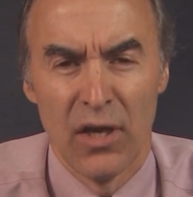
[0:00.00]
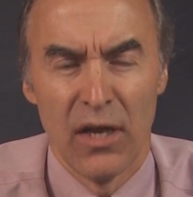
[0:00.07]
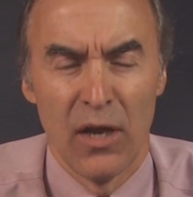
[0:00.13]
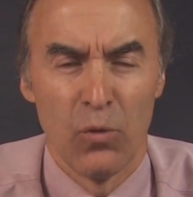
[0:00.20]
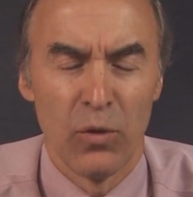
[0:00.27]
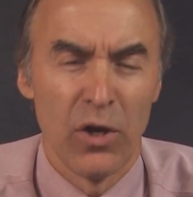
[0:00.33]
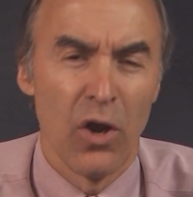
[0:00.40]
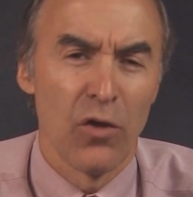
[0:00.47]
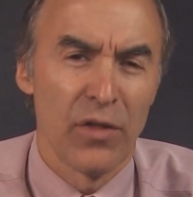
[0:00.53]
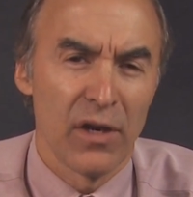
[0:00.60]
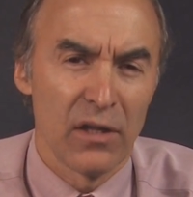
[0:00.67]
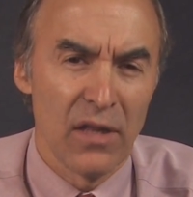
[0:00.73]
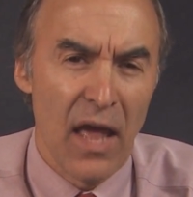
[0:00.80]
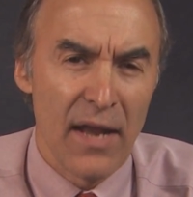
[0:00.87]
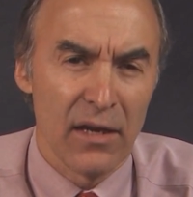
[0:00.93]
and we know that a
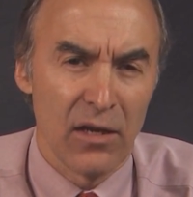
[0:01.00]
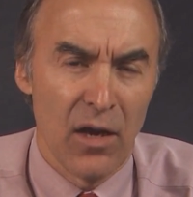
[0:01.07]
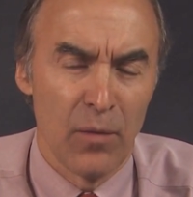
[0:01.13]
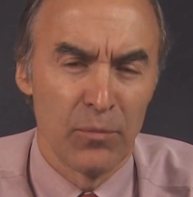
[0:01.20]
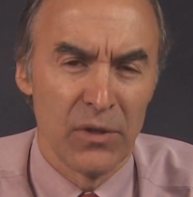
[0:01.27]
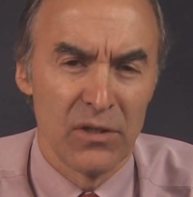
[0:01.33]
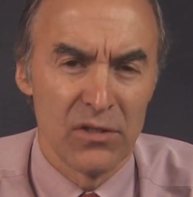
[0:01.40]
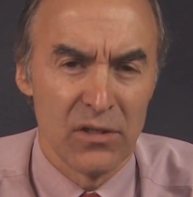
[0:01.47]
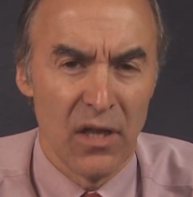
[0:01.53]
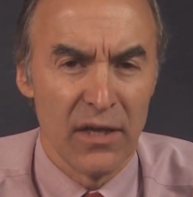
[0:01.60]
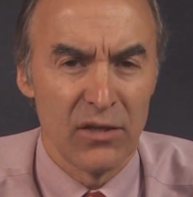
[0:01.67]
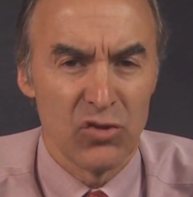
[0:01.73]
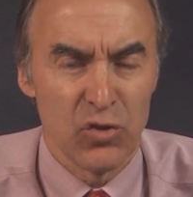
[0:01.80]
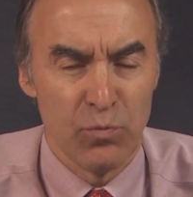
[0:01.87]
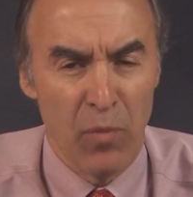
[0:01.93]
lot of companies like
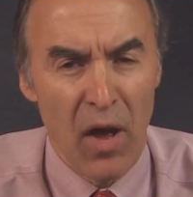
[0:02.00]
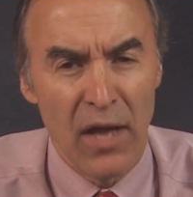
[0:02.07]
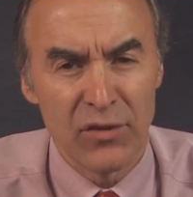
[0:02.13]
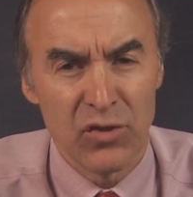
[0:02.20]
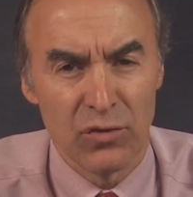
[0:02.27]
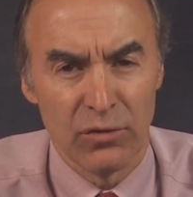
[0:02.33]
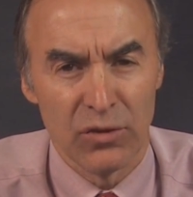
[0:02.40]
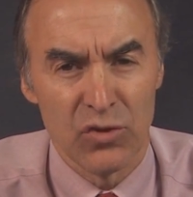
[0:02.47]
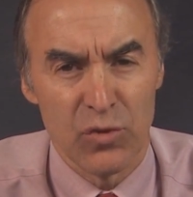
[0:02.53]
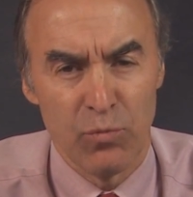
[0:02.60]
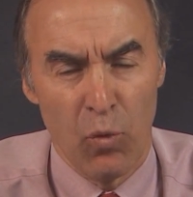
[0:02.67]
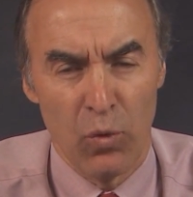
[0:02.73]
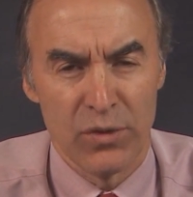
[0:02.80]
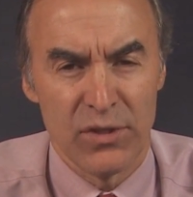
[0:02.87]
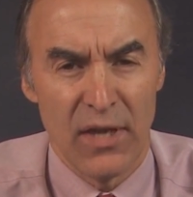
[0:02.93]
sponsoring
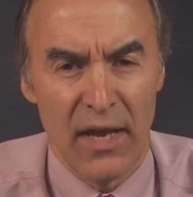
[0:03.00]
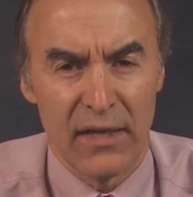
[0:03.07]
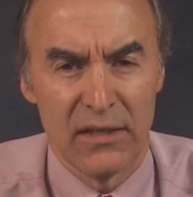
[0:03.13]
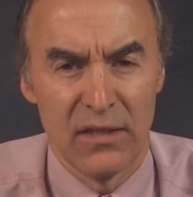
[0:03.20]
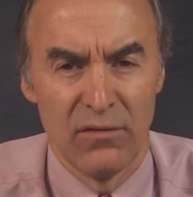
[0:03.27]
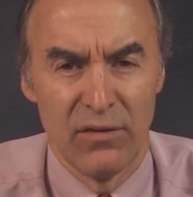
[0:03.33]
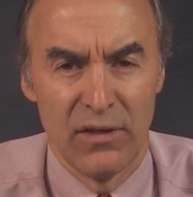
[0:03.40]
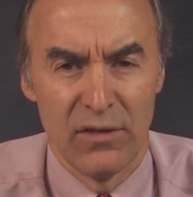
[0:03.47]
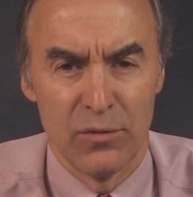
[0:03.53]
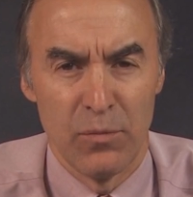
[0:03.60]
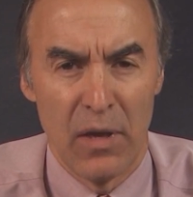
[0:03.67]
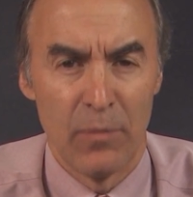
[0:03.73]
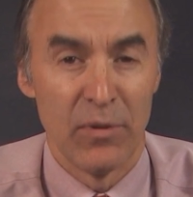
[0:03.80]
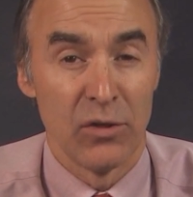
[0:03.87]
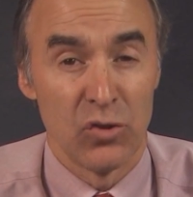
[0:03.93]
sports activities,
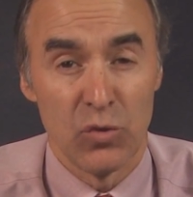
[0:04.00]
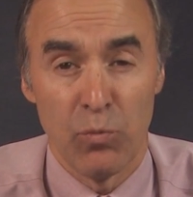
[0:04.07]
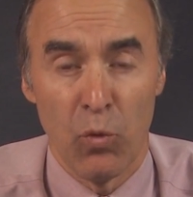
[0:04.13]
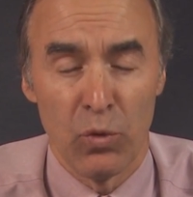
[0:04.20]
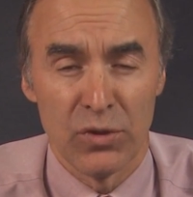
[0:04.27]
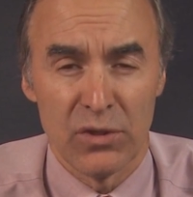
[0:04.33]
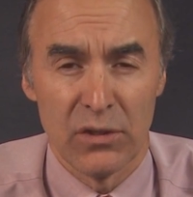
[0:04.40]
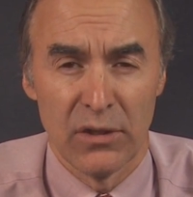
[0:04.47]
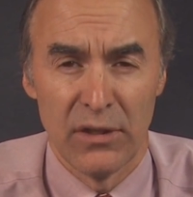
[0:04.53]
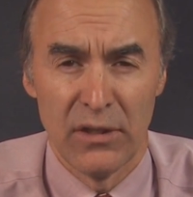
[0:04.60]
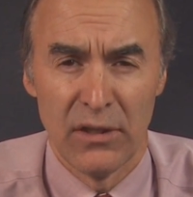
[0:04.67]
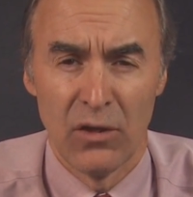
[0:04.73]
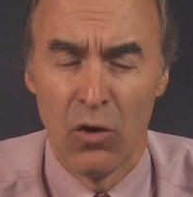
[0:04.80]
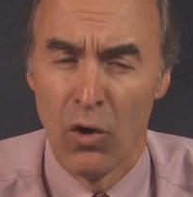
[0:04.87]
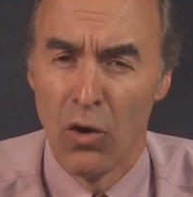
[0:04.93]
maybe a sports
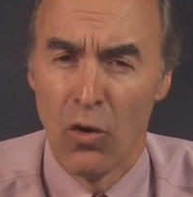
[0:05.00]
league,